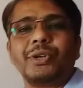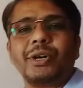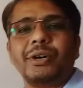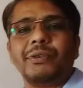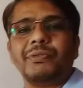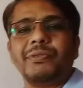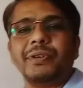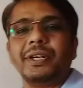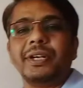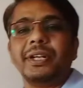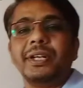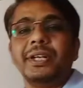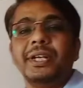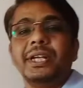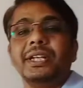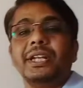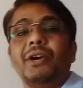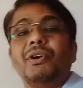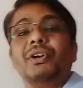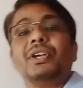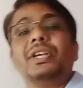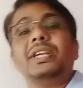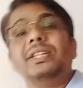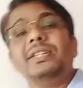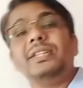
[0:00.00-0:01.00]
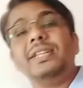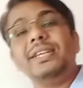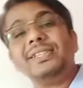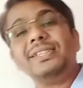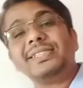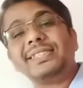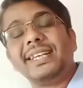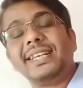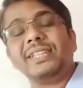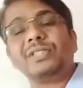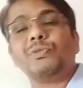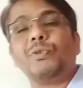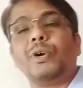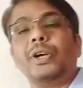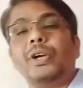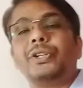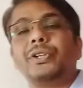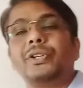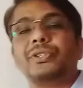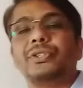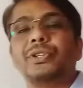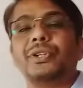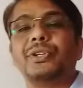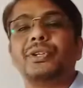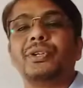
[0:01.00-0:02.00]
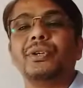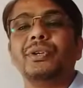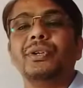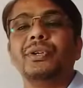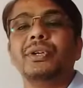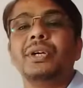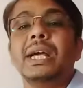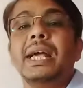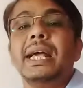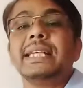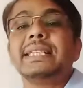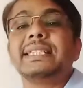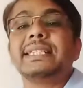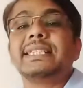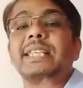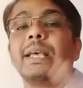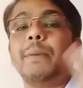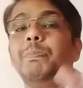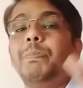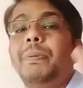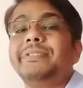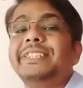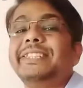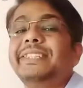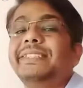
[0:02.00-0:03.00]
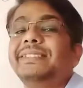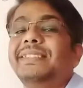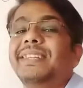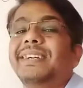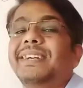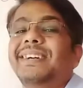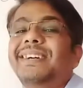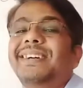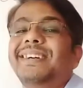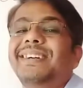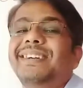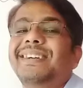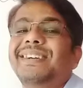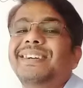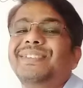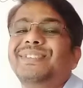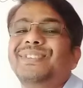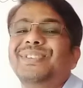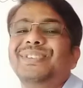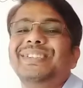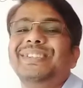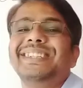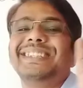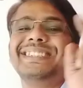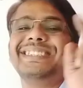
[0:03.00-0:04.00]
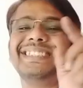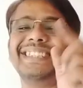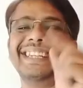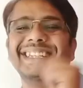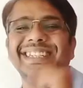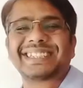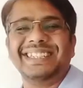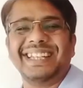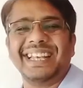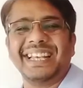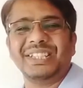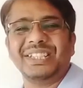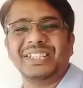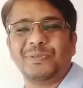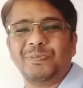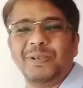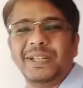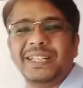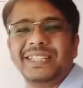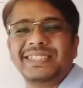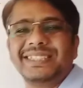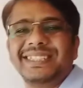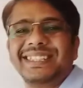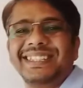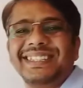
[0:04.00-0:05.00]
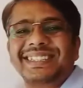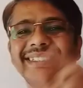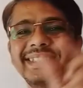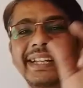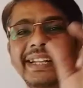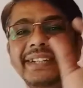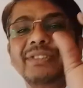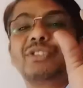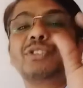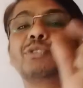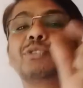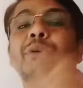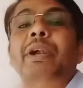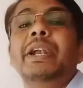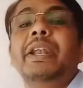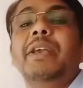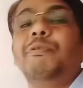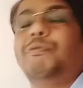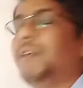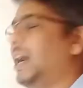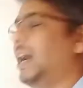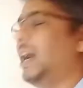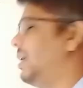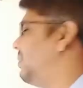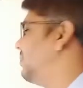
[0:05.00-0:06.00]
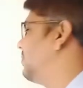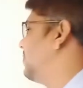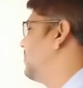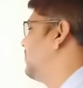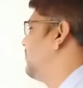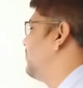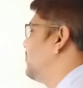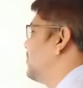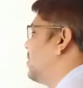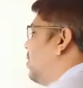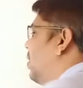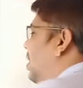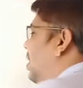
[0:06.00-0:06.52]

I want to find the square root of it. Now in this case what you should do, separate the units and tens place.